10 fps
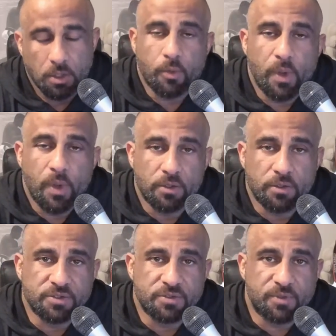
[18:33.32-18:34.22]
we all know
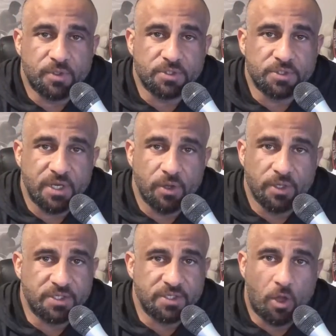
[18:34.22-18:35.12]
there's
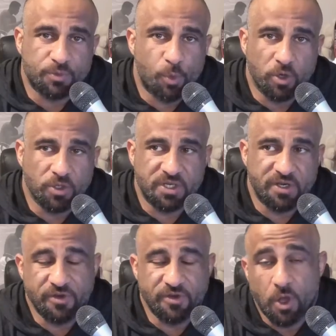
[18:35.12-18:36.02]
steroids in all sports, and
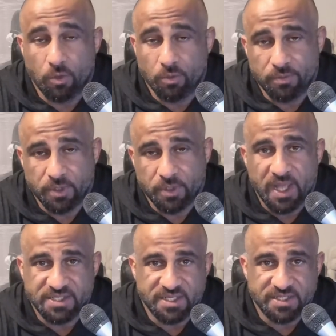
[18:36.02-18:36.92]
if you don't, your
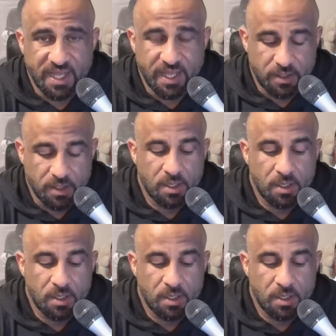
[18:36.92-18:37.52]
head's in the sand.